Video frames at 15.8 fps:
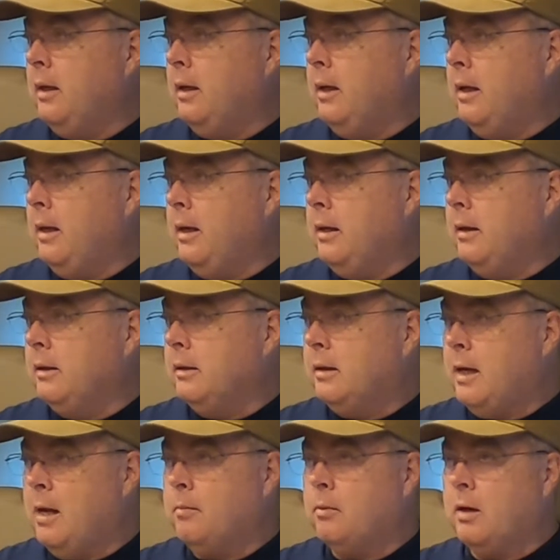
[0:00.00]
in
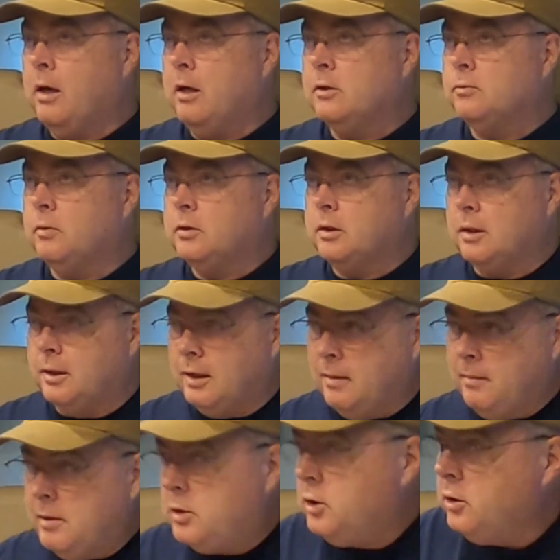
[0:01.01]
campgrounds, which
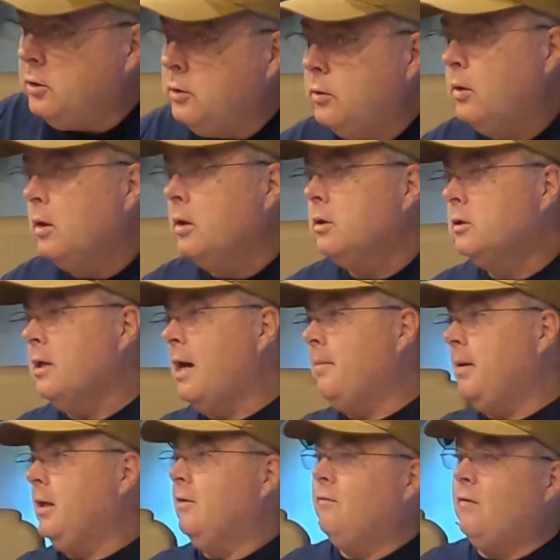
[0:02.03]
limit you to how
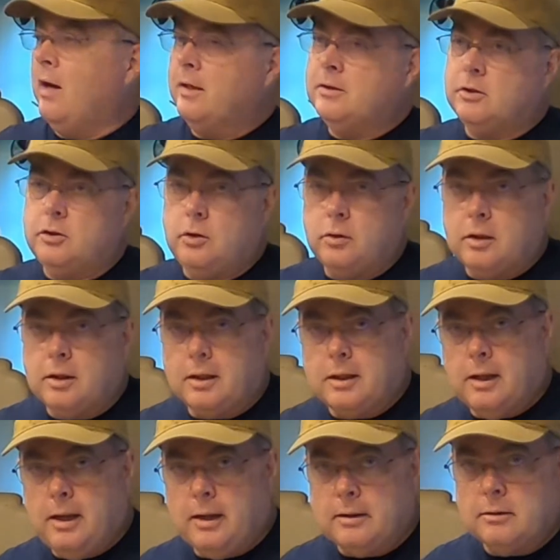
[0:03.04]
many devices you can
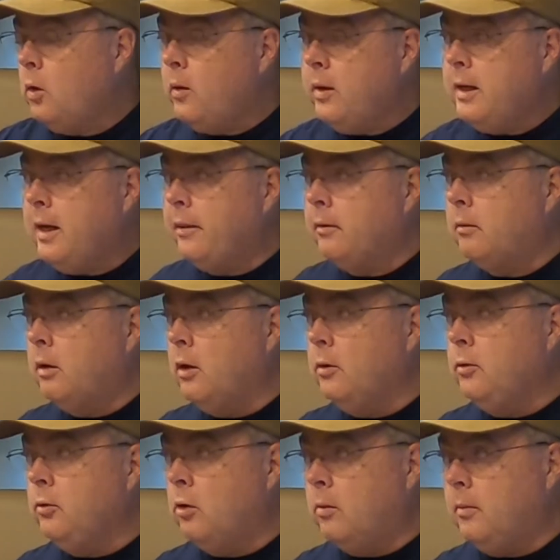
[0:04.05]
connect. Going down the
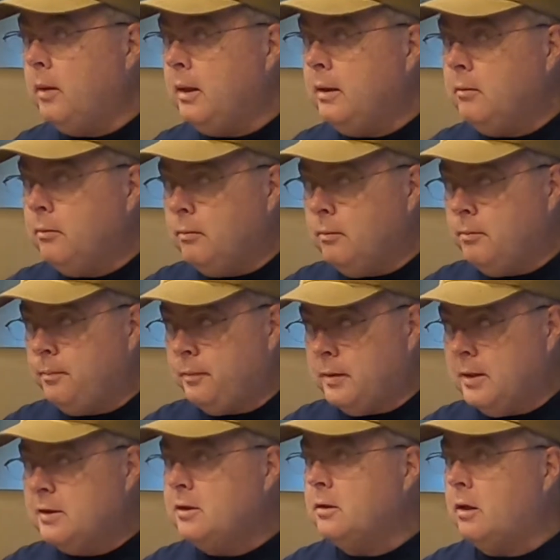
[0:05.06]
road normally,
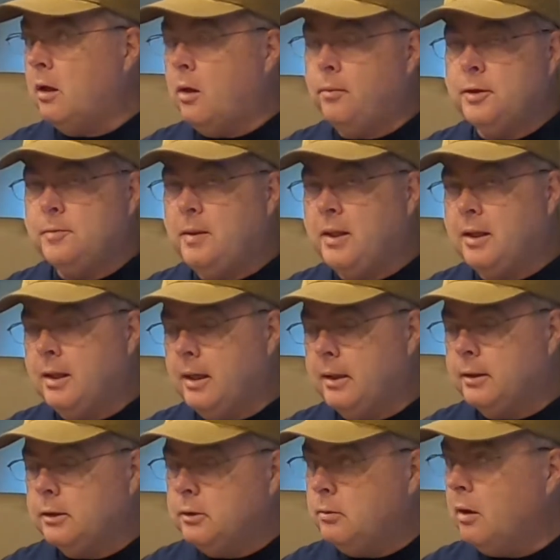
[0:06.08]
this will always be
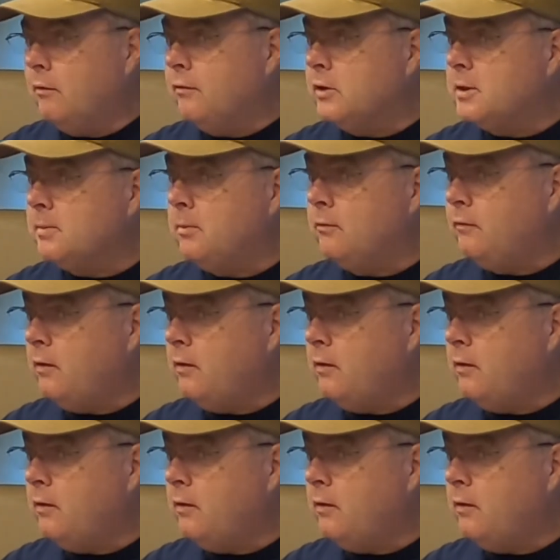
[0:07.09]
connected to our visible